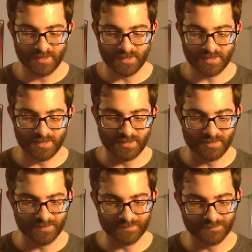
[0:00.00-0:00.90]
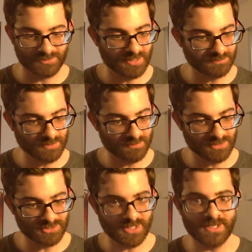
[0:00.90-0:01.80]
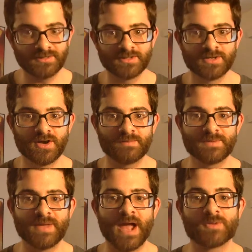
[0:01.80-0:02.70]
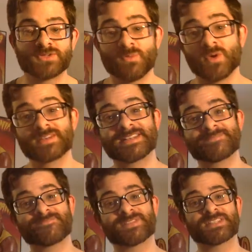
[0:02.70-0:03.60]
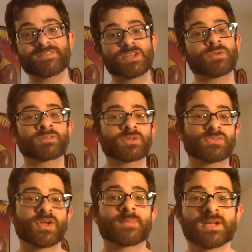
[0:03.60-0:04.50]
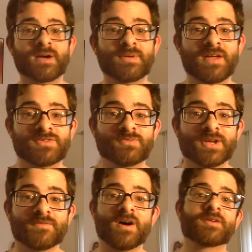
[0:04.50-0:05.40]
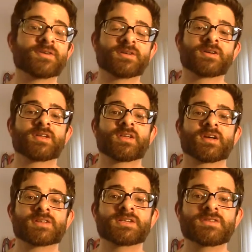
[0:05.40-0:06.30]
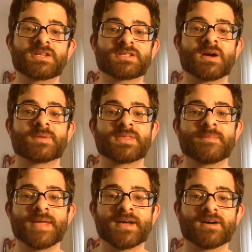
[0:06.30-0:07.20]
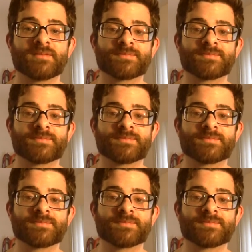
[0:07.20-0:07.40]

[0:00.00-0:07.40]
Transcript: So that's pretty much it. I'll be back with some more DVD reviews coming up. I have some Ring of Honor DVDs coming in the mail.